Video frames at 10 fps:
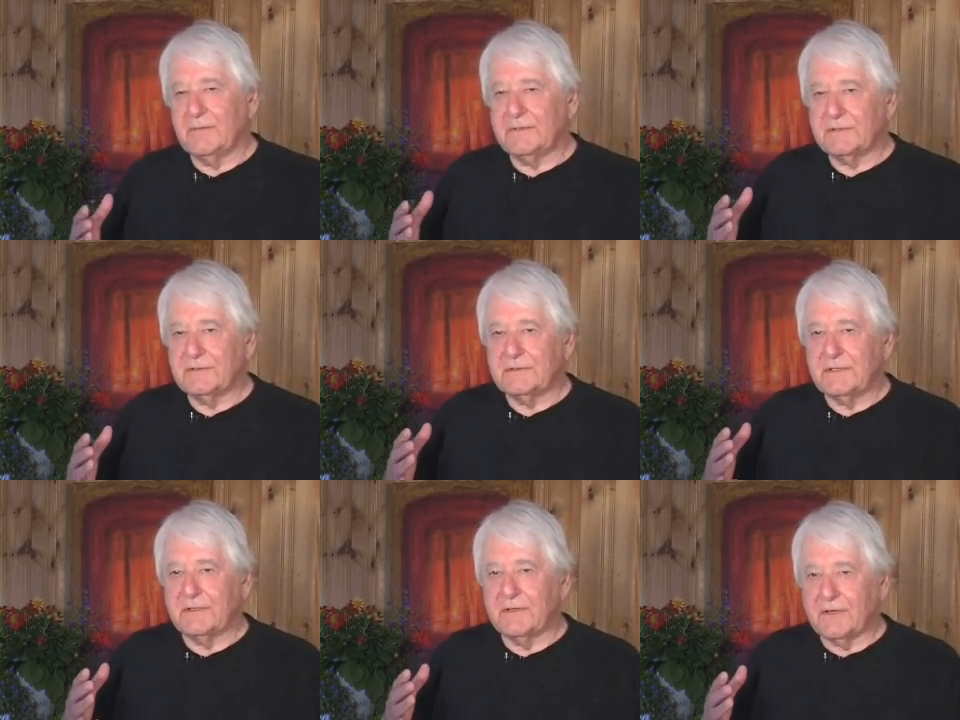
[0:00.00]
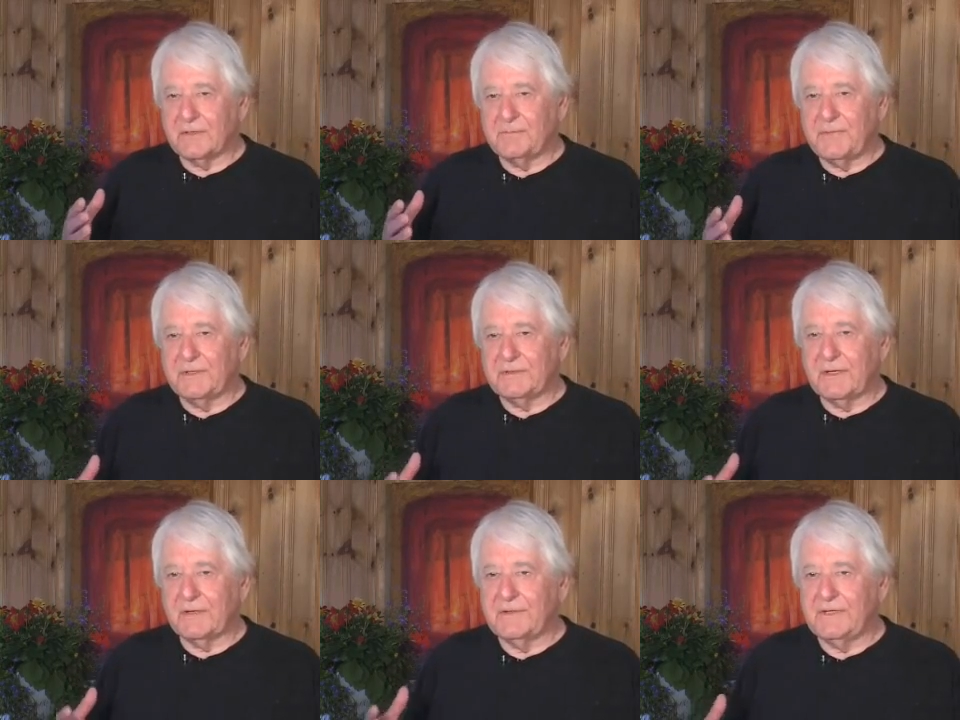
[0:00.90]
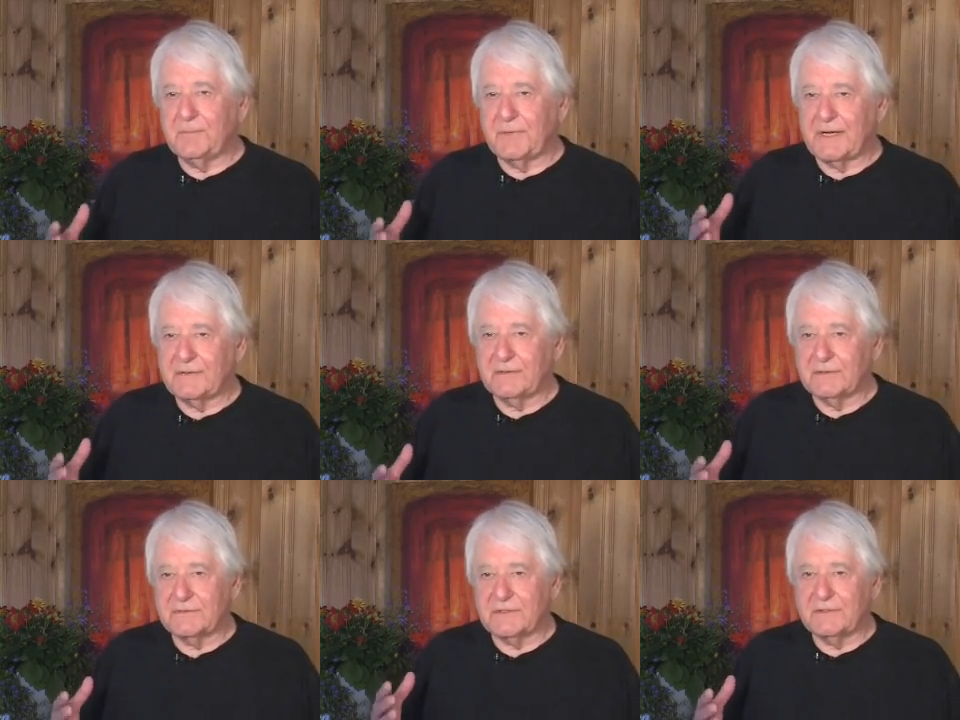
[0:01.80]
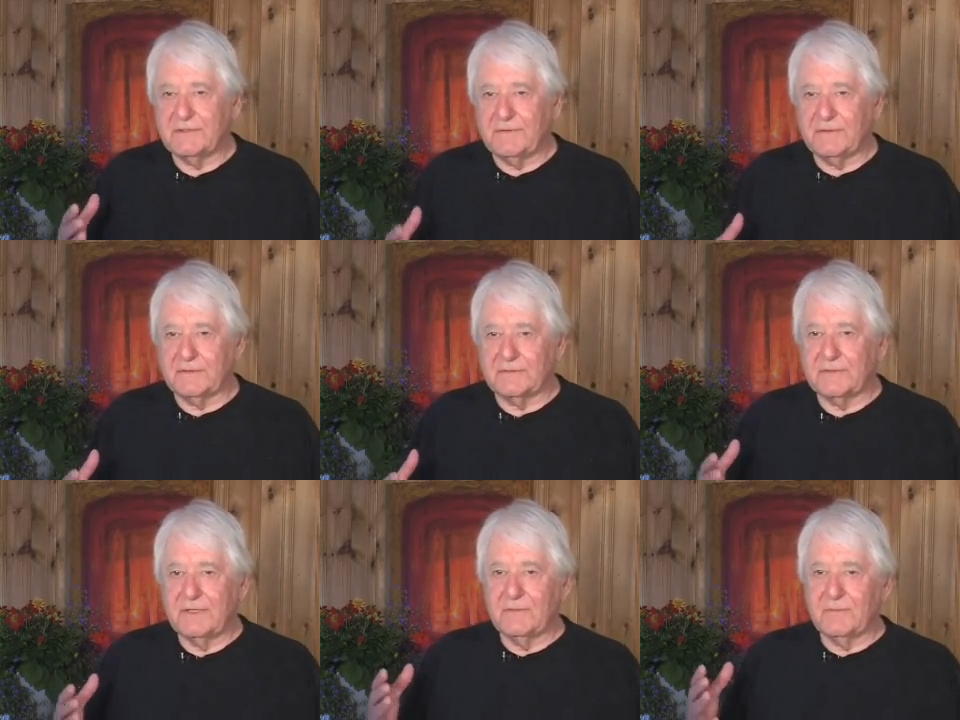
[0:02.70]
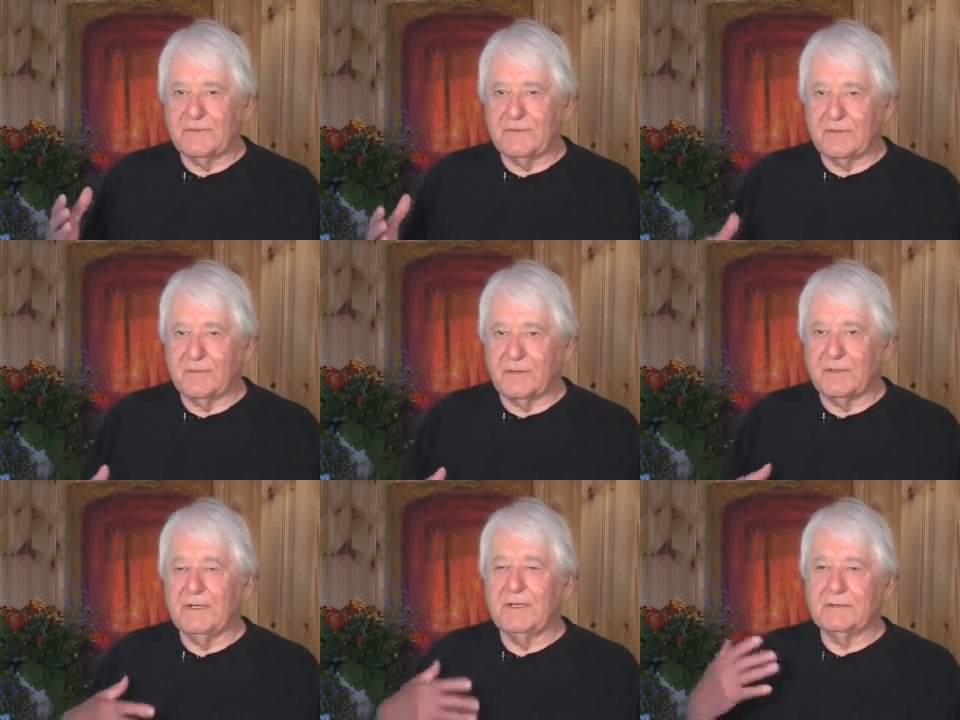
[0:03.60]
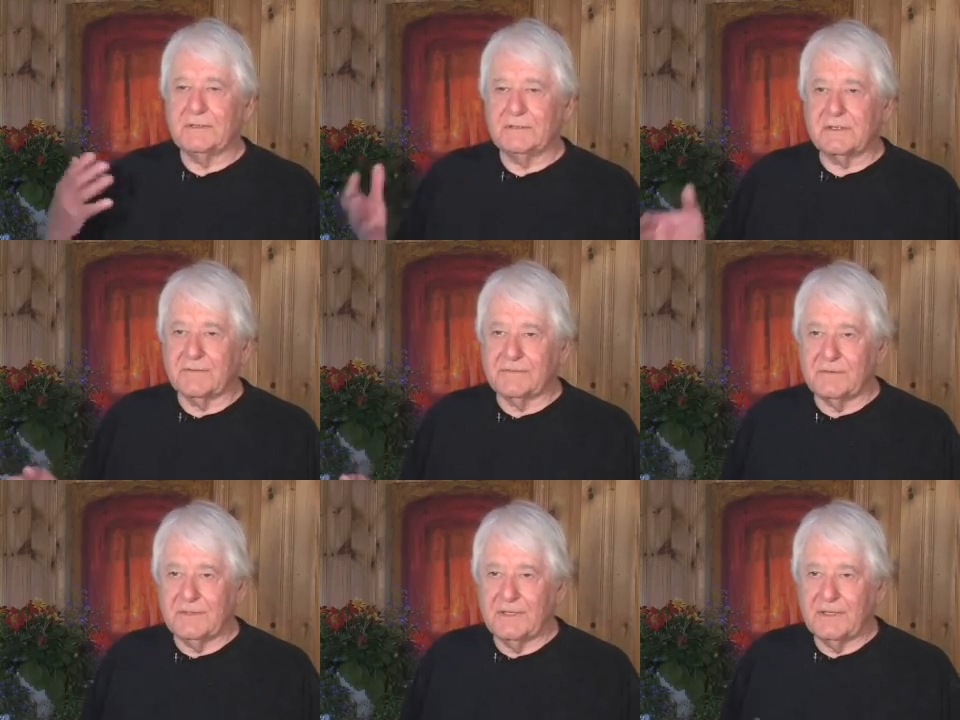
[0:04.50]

which did not appear to have any practical significance when they were discovered